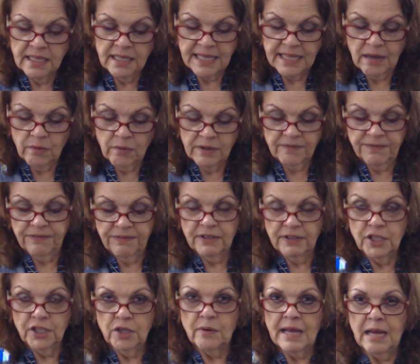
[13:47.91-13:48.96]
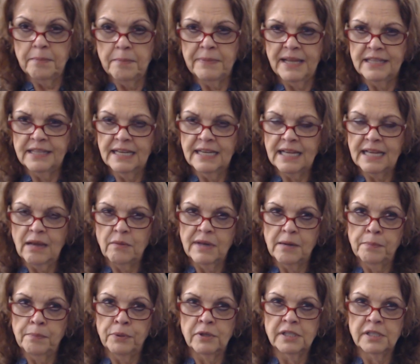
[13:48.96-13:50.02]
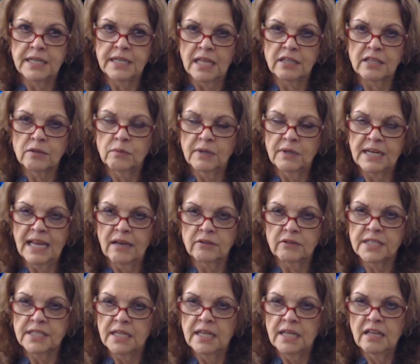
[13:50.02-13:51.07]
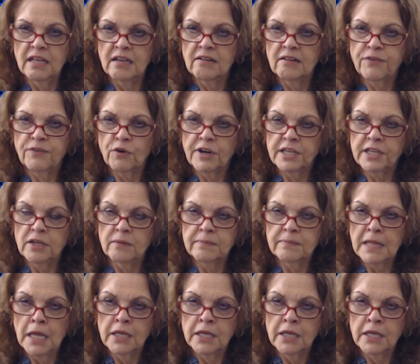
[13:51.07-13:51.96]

that one flew out but i think i want to pull another one out for you.